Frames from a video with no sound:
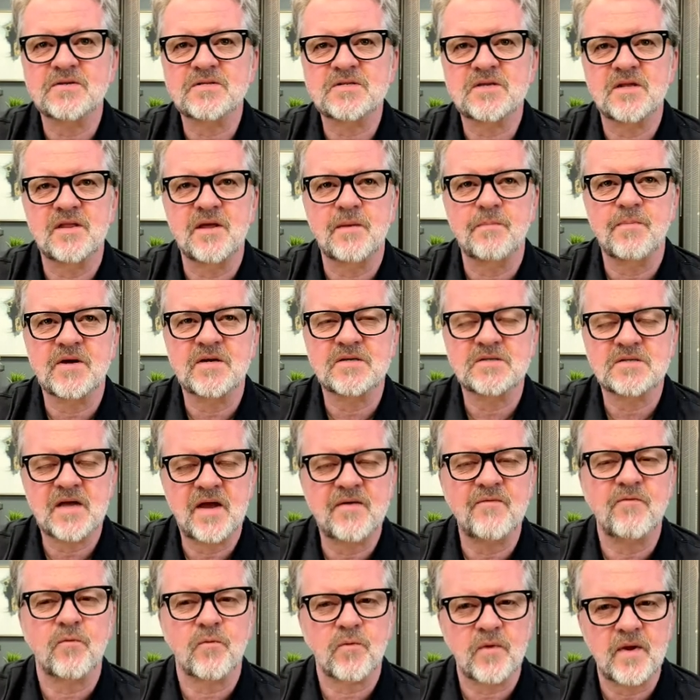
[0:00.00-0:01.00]
to them because
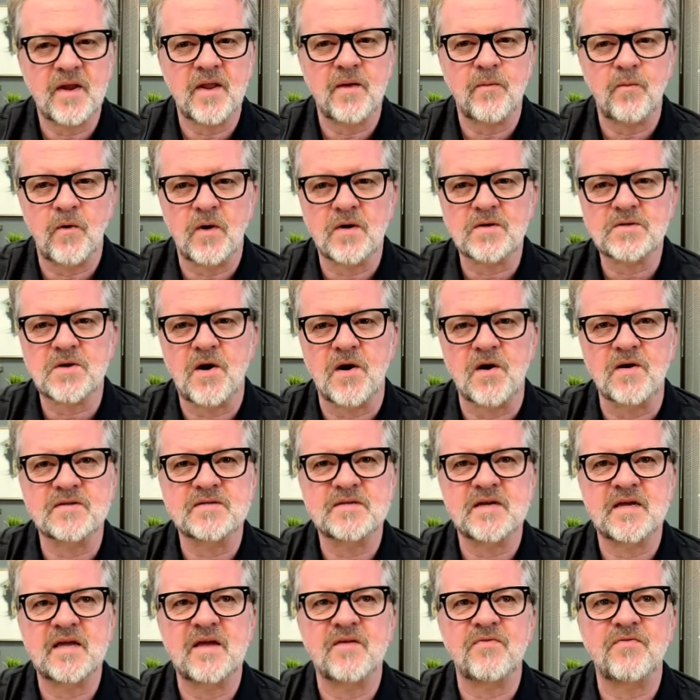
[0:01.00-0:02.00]
they've really worked hard
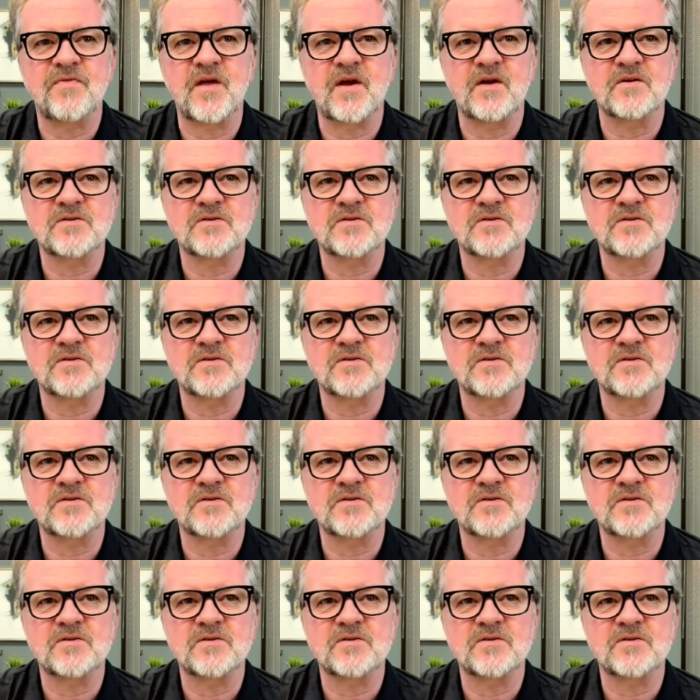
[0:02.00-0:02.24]
to get there.